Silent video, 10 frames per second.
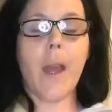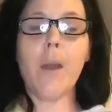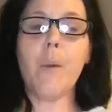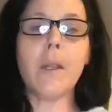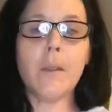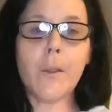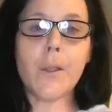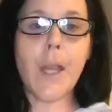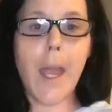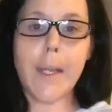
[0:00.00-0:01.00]
I went a little
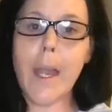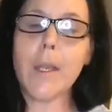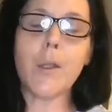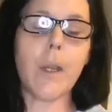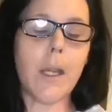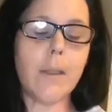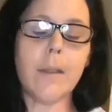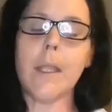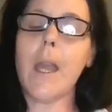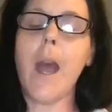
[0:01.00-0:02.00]
tie-dye crazy.